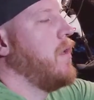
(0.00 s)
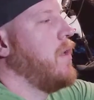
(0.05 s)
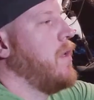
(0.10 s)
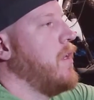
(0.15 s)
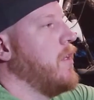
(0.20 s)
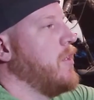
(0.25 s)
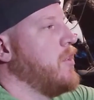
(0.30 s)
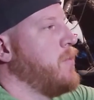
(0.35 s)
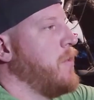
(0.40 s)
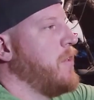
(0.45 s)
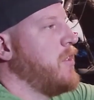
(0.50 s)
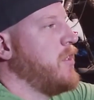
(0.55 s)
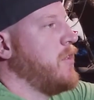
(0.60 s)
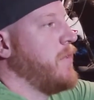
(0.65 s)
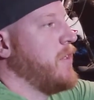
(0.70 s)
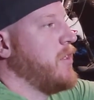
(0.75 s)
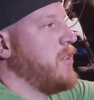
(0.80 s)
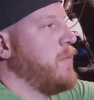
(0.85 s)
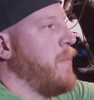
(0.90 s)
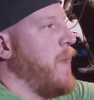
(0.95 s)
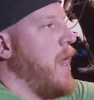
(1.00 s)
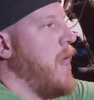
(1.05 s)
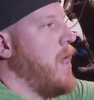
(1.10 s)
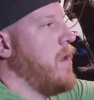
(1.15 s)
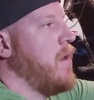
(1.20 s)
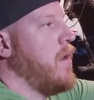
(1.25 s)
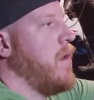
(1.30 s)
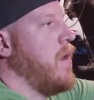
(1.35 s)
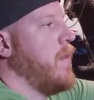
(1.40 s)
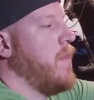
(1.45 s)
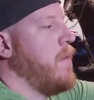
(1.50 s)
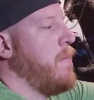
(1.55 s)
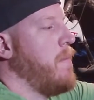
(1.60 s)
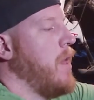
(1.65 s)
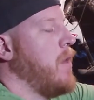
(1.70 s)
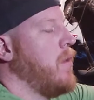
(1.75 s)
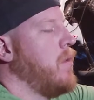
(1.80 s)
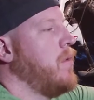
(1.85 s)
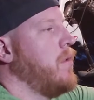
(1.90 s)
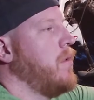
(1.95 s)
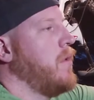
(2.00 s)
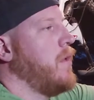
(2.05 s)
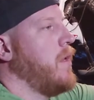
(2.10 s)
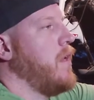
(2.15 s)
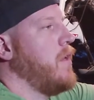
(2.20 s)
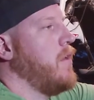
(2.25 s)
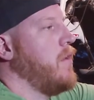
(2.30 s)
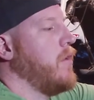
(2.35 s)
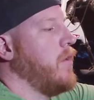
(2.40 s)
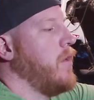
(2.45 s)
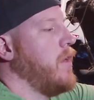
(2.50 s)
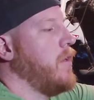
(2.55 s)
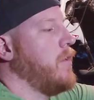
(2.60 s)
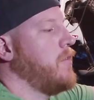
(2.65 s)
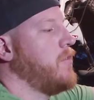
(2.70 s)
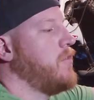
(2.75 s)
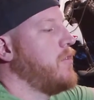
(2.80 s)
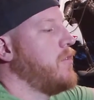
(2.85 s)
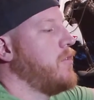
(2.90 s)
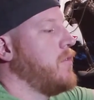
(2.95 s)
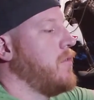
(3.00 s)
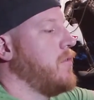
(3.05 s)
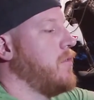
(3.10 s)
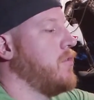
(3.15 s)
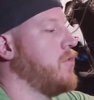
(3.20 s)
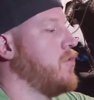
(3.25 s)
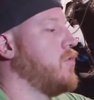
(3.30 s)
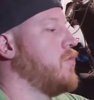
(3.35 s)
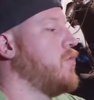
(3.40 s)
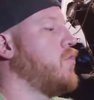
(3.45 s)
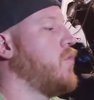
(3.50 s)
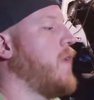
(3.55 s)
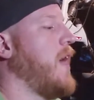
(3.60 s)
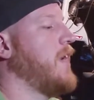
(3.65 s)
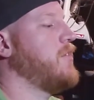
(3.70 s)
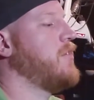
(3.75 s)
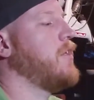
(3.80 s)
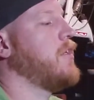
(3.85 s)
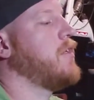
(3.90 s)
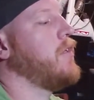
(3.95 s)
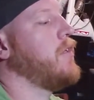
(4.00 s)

in a specific spot on the metal, and you're drastically